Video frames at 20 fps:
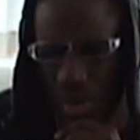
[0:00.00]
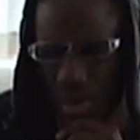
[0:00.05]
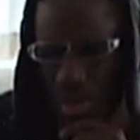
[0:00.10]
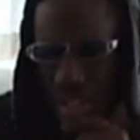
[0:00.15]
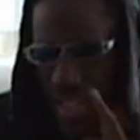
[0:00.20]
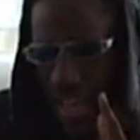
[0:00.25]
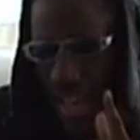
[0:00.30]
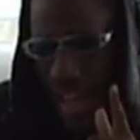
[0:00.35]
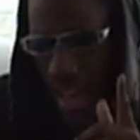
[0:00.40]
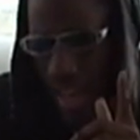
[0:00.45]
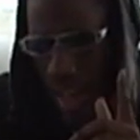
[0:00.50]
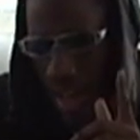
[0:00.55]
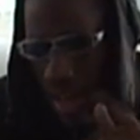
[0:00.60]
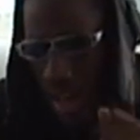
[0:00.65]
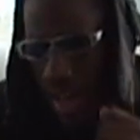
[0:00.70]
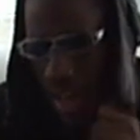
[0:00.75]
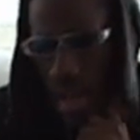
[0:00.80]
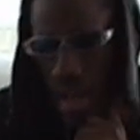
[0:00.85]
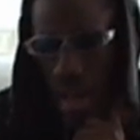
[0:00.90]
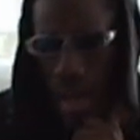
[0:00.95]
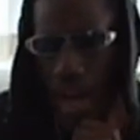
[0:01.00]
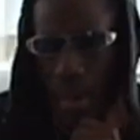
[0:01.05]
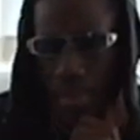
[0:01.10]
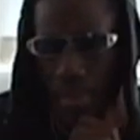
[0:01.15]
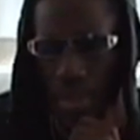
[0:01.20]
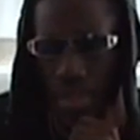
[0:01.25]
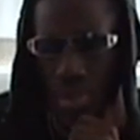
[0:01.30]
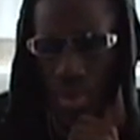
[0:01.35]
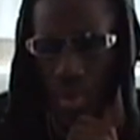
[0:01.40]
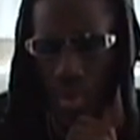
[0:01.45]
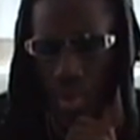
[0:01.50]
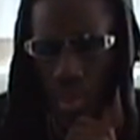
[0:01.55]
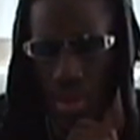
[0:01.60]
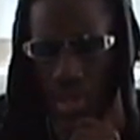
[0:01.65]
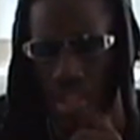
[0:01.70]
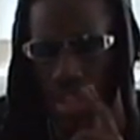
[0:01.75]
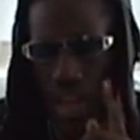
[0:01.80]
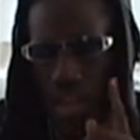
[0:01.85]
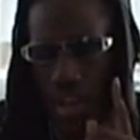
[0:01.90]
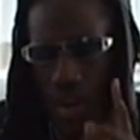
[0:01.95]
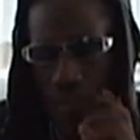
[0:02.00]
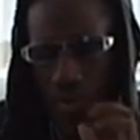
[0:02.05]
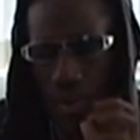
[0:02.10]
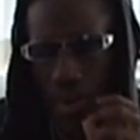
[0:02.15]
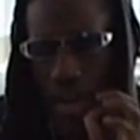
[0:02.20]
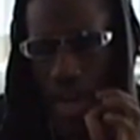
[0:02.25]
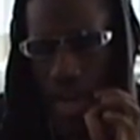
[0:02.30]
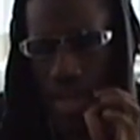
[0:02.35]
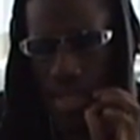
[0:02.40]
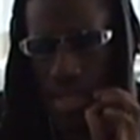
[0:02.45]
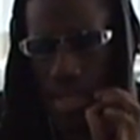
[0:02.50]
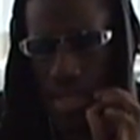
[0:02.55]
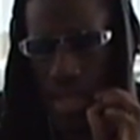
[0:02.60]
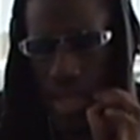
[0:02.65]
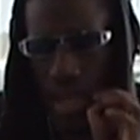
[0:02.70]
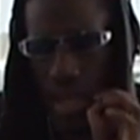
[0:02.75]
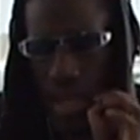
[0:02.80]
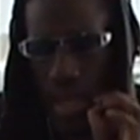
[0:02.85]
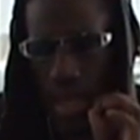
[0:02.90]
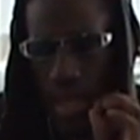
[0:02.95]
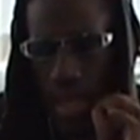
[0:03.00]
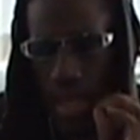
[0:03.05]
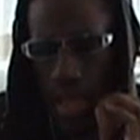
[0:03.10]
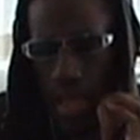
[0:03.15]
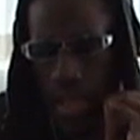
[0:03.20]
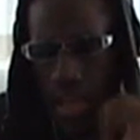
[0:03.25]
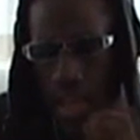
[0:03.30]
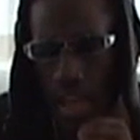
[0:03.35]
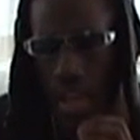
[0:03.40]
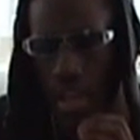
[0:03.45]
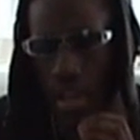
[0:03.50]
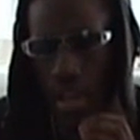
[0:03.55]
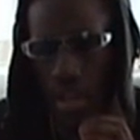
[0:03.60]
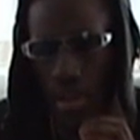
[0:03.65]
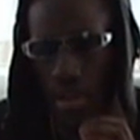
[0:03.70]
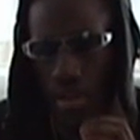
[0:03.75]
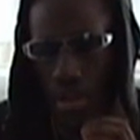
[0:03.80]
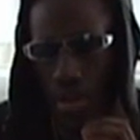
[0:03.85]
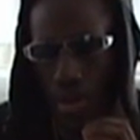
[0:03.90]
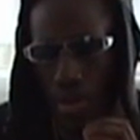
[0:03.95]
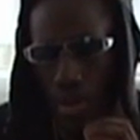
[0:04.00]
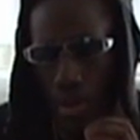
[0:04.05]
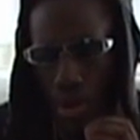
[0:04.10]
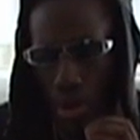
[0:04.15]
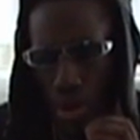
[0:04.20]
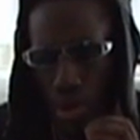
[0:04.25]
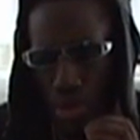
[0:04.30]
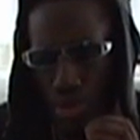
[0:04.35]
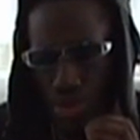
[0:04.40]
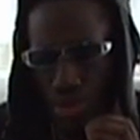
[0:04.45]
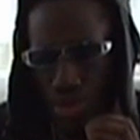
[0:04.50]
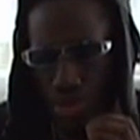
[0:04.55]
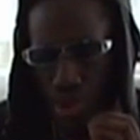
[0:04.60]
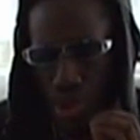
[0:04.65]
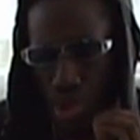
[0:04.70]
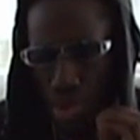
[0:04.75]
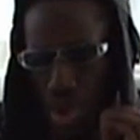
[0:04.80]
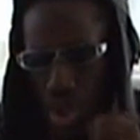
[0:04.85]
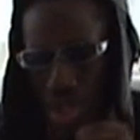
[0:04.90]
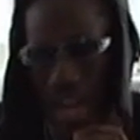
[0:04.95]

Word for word: I don't care about what any of you guys think of Hugh